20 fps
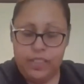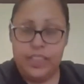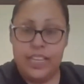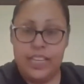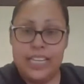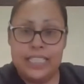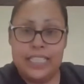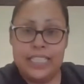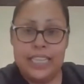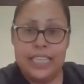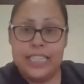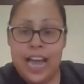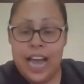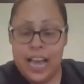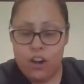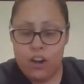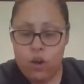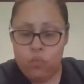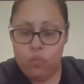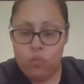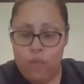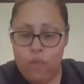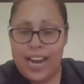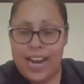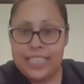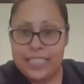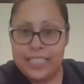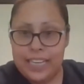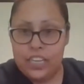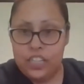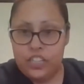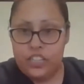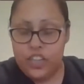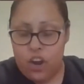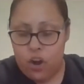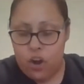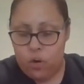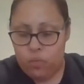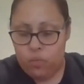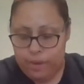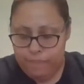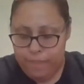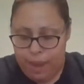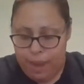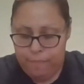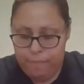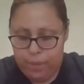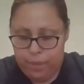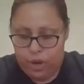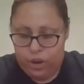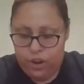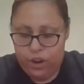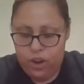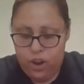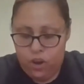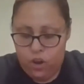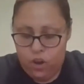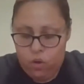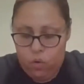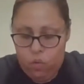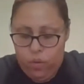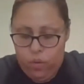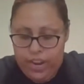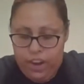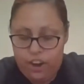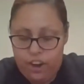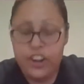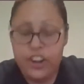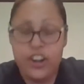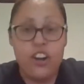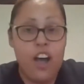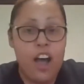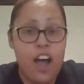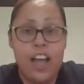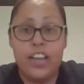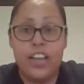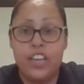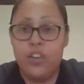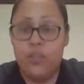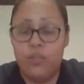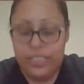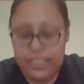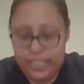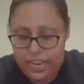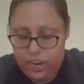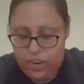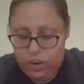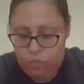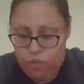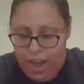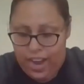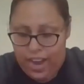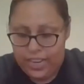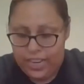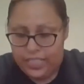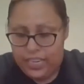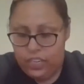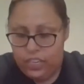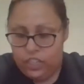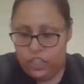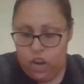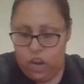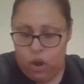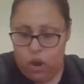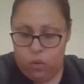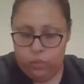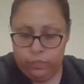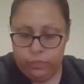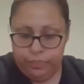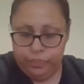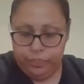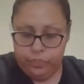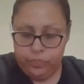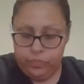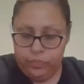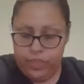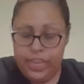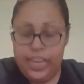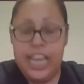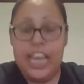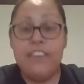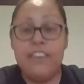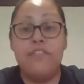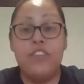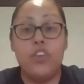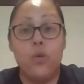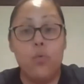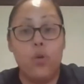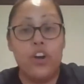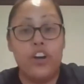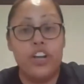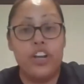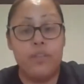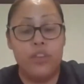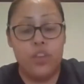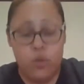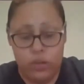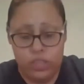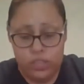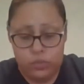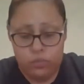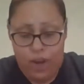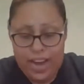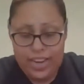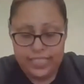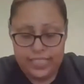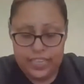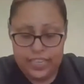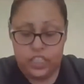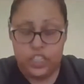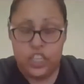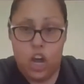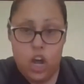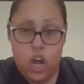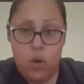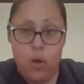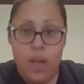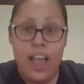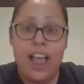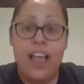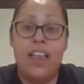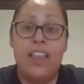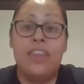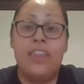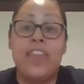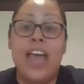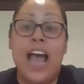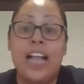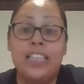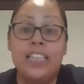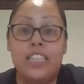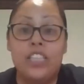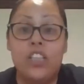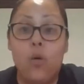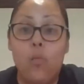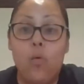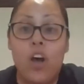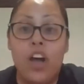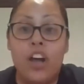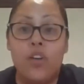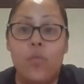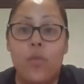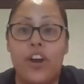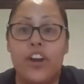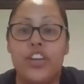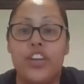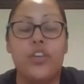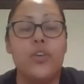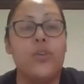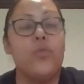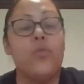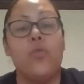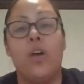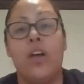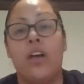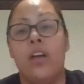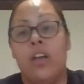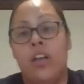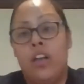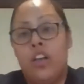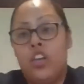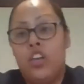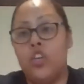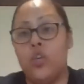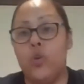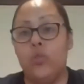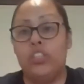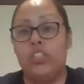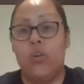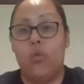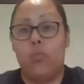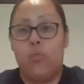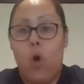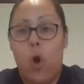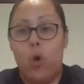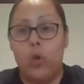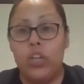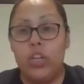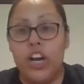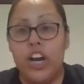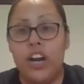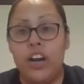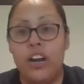this is not a rising dough. Remember, we are not using rising dough. If you were to use rising dough, that's the one where you use a roller